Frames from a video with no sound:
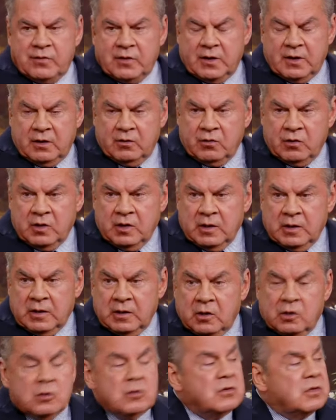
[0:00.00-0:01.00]
things.
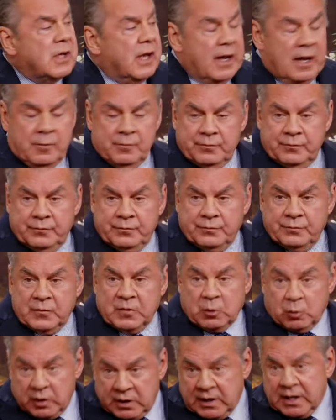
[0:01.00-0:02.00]
Who's that?
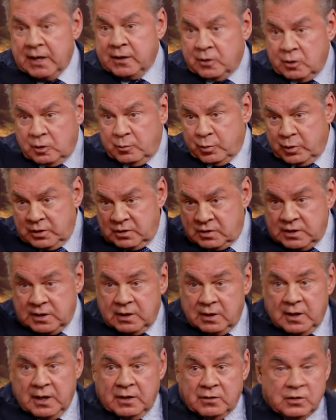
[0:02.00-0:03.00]
when I got there to preach
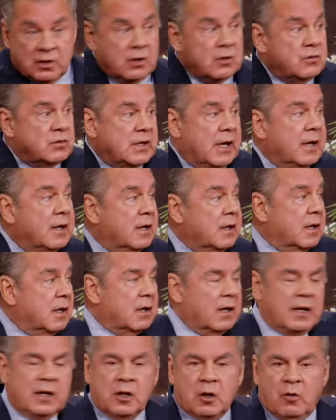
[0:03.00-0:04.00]
that night, I said, Who's that?
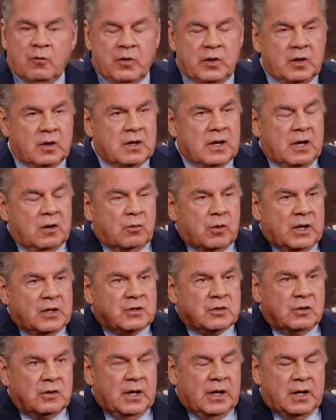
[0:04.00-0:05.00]
A lady over here kind of
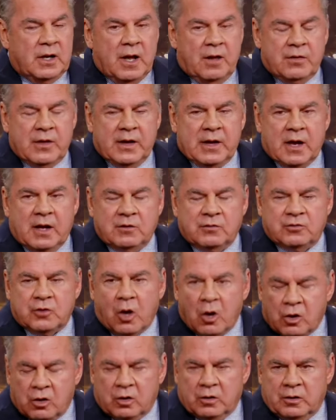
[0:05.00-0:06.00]
raised her hand. I think I
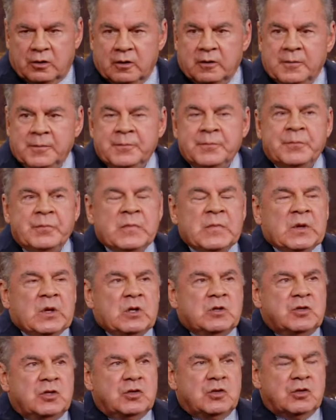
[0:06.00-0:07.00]
startled her
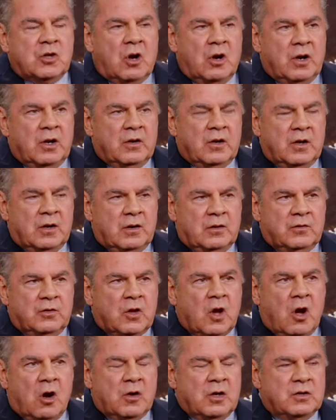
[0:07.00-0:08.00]
because she started to
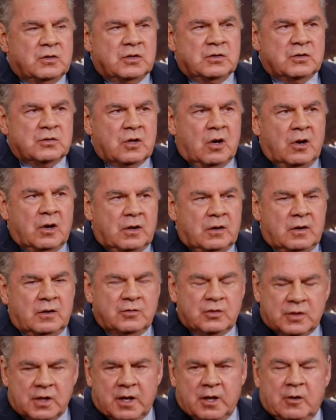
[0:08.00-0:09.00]
talk and she started to
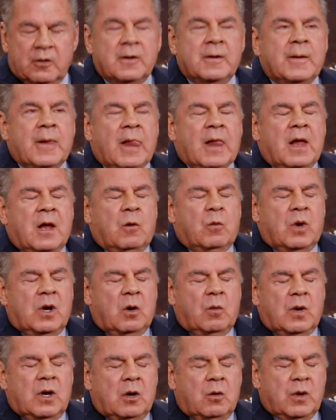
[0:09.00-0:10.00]
stutter.
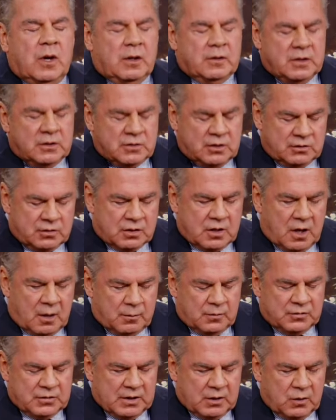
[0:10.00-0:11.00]
Well, well, well. And then she
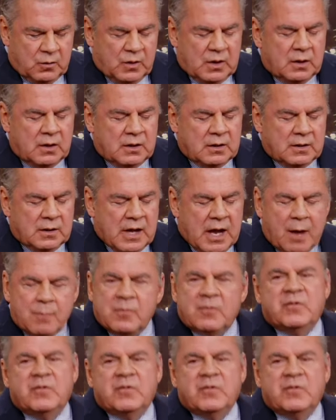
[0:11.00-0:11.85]
stopped and said, Well, I'm a